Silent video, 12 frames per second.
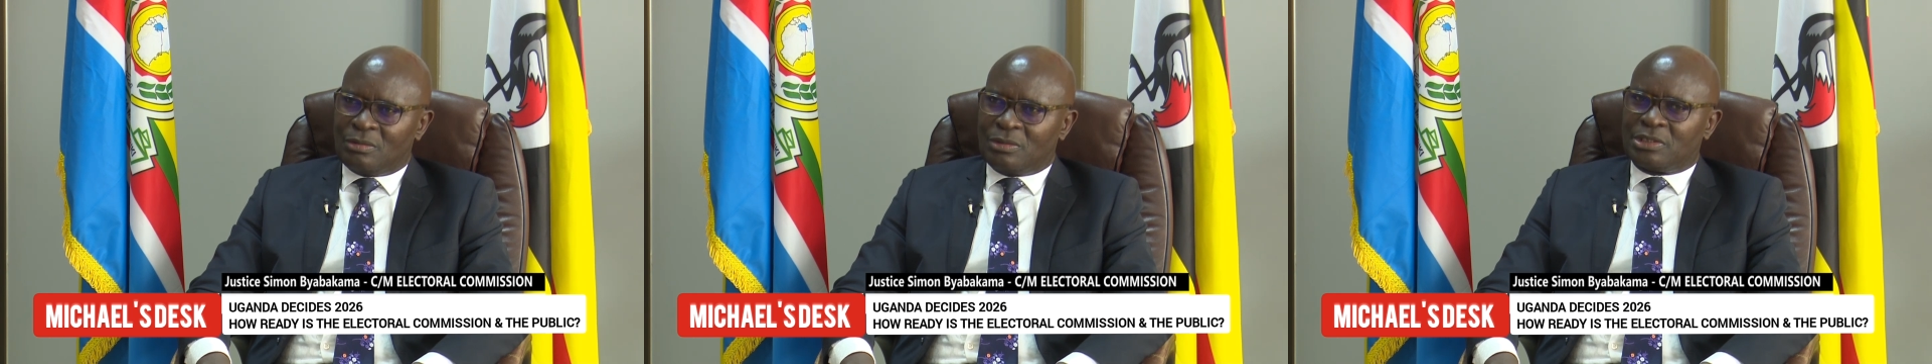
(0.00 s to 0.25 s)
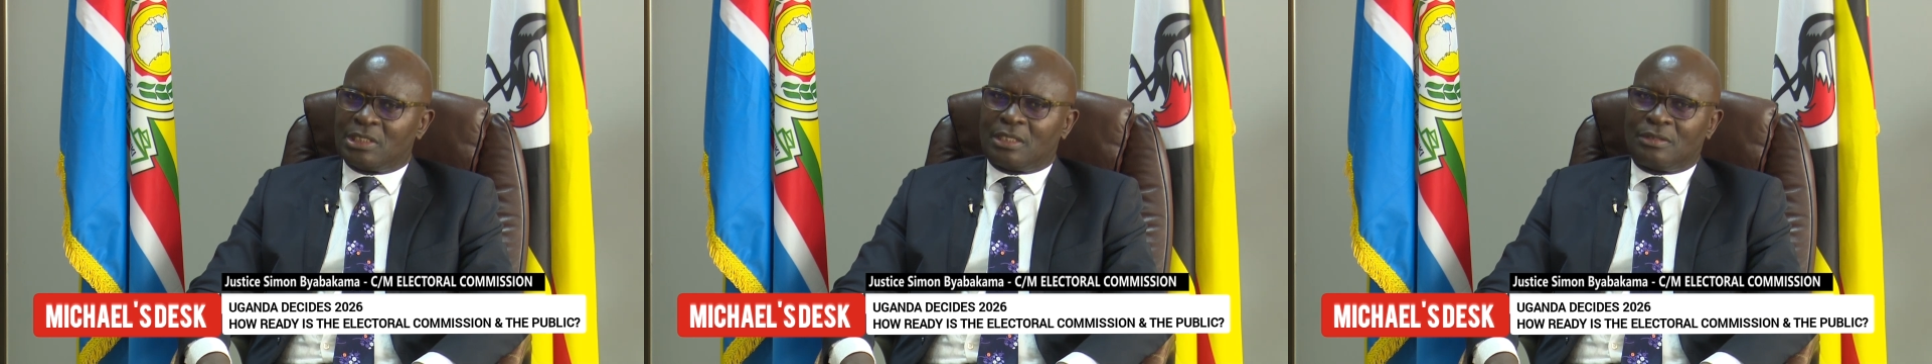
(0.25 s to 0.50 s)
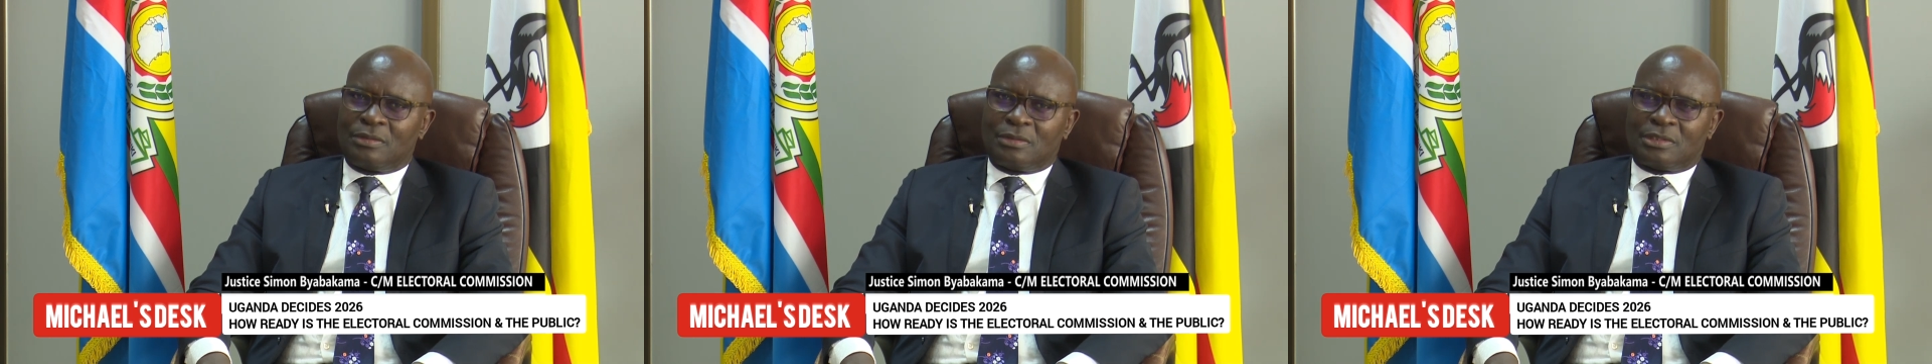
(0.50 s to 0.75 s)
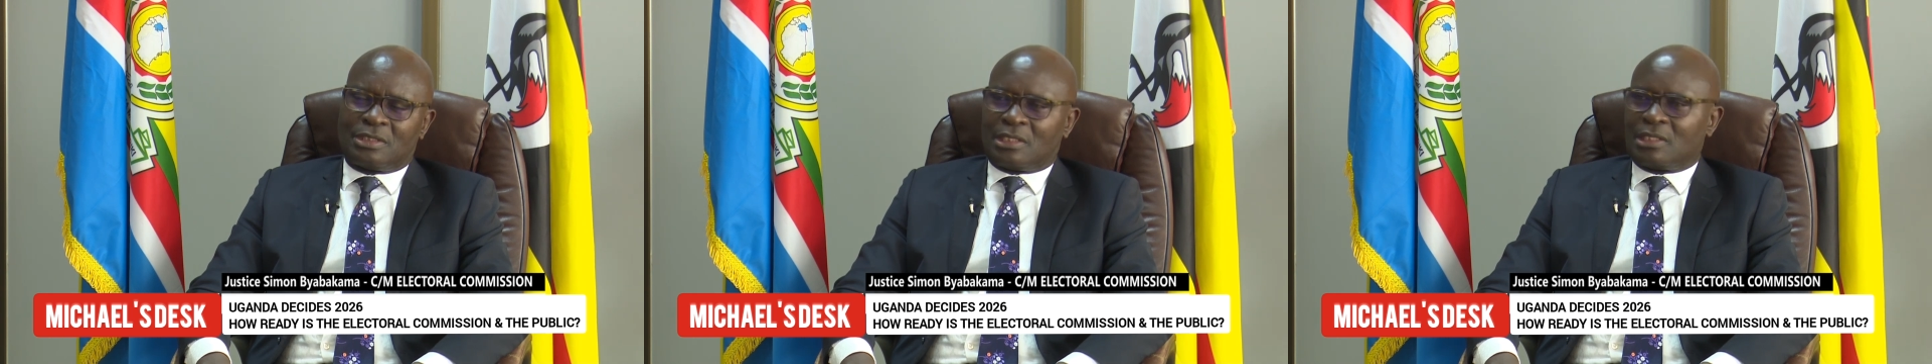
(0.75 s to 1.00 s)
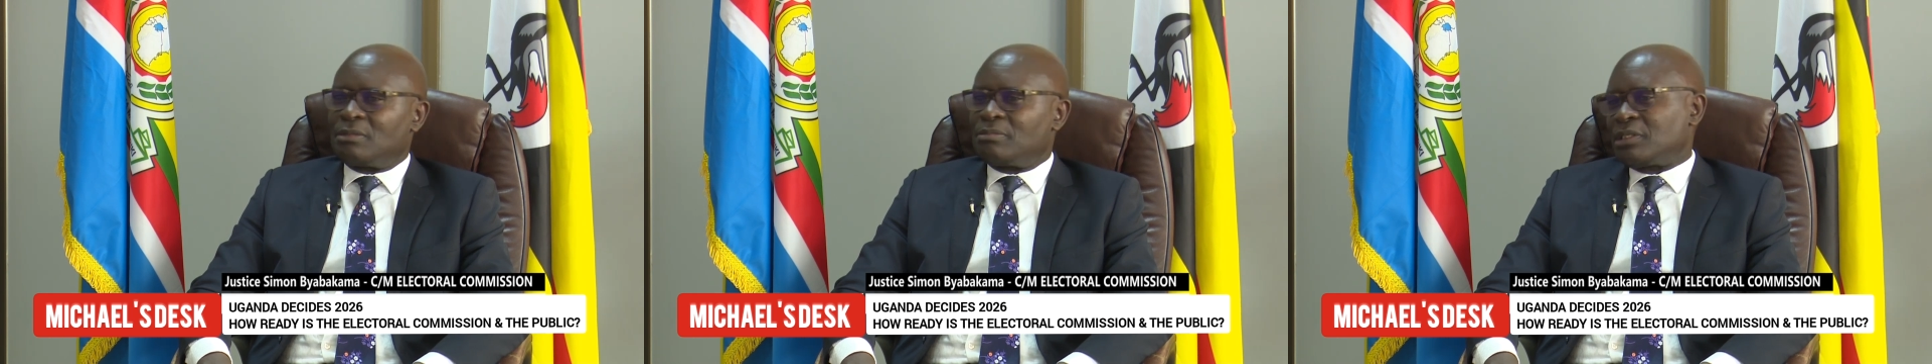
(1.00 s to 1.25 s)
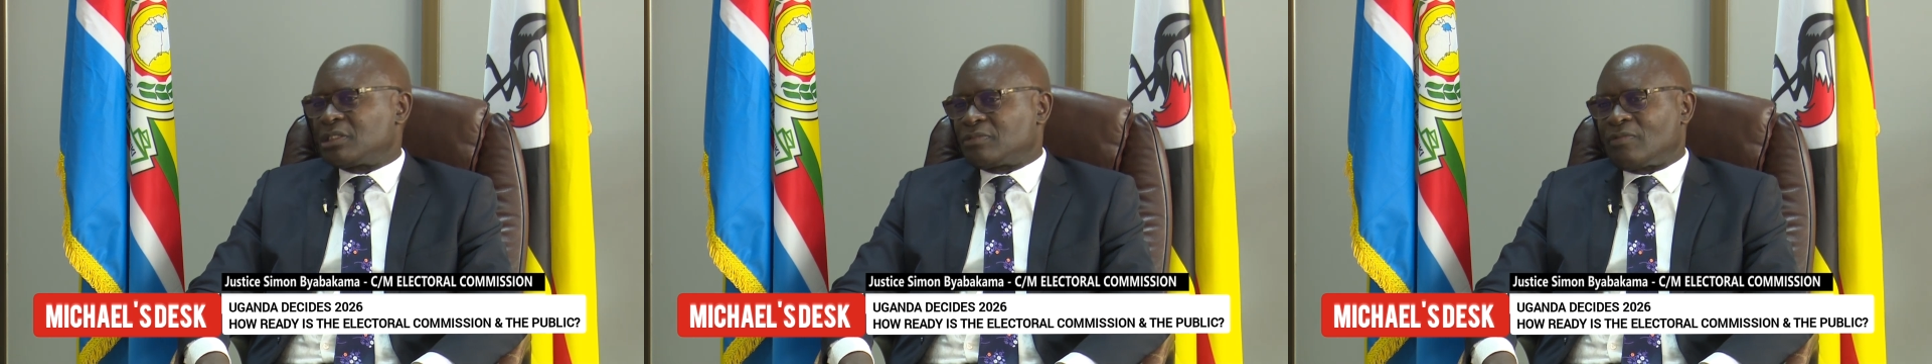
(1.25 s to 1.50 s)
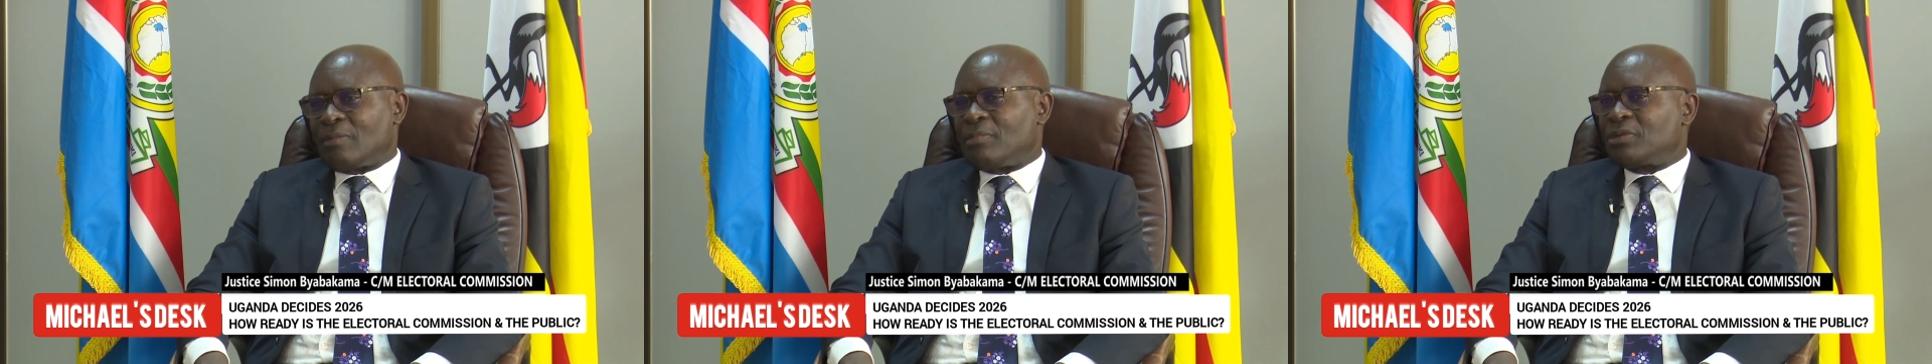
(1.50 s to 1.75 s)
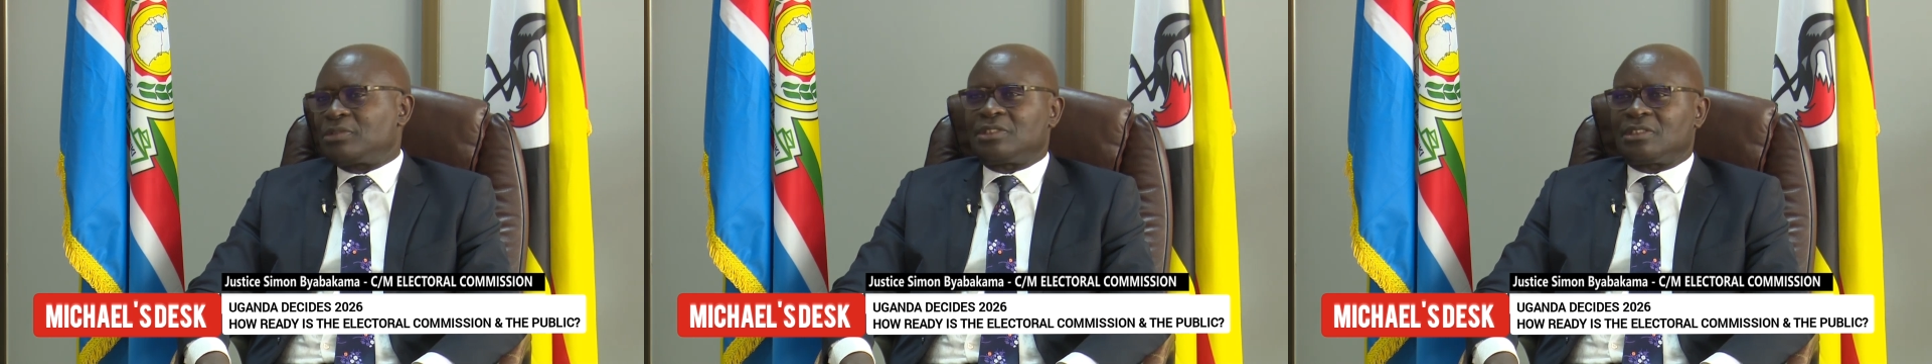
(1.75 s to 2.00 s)
which had not taken place for
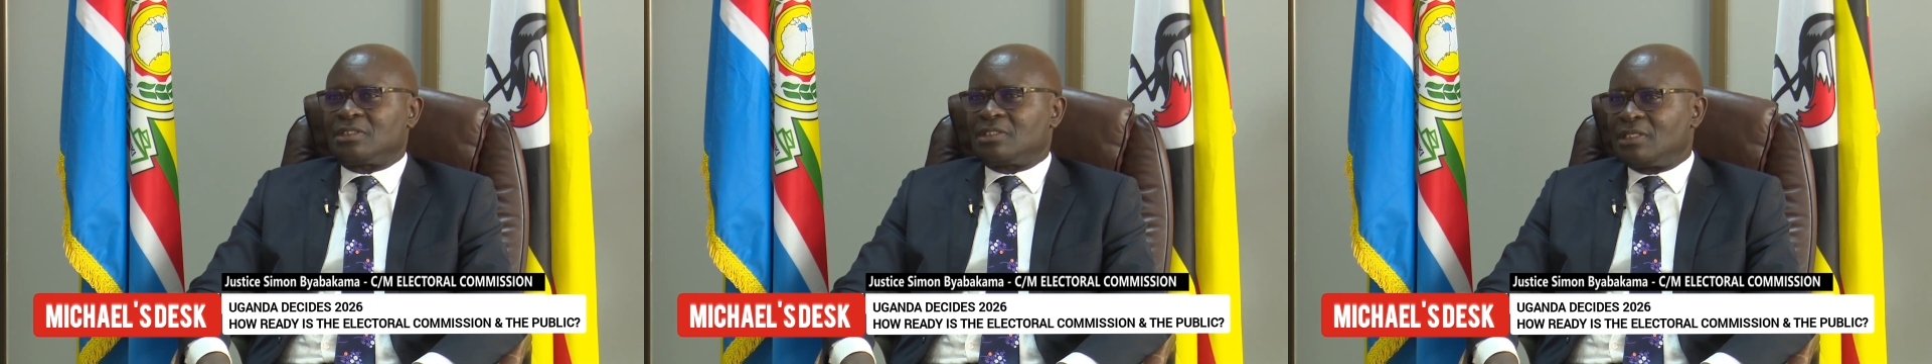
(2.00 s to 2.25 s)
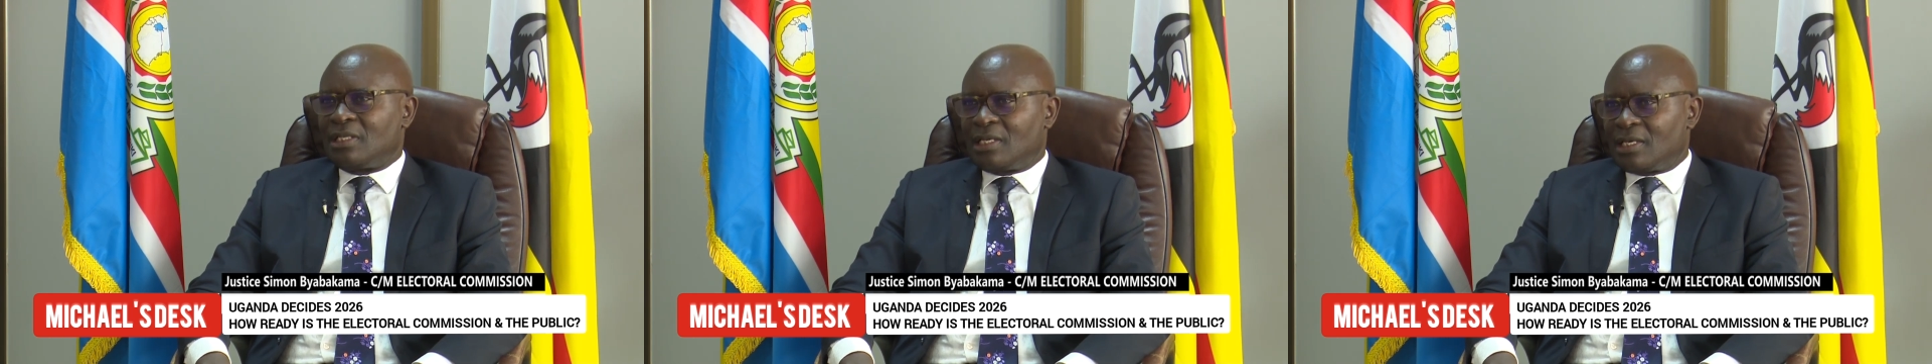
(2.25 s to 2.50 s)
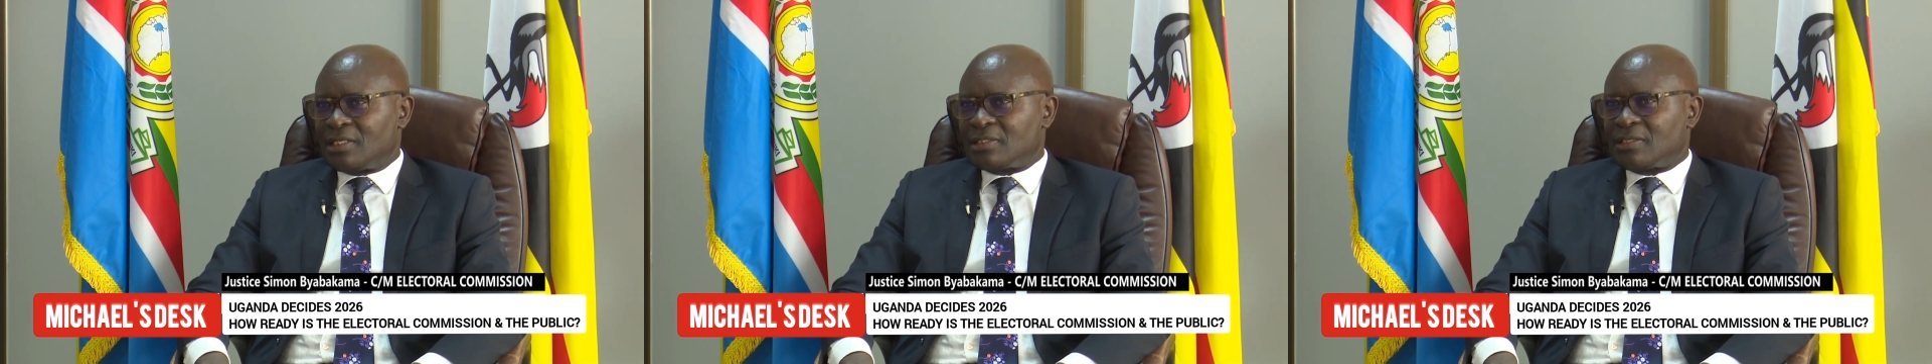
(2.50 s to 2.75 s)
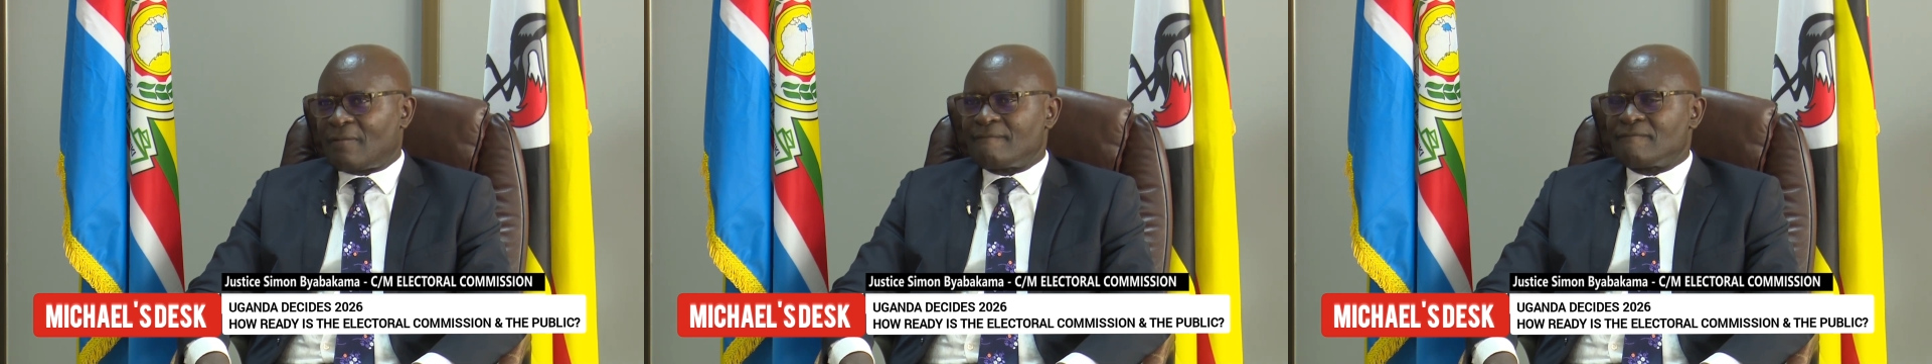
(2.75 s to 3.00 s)
about 16 years.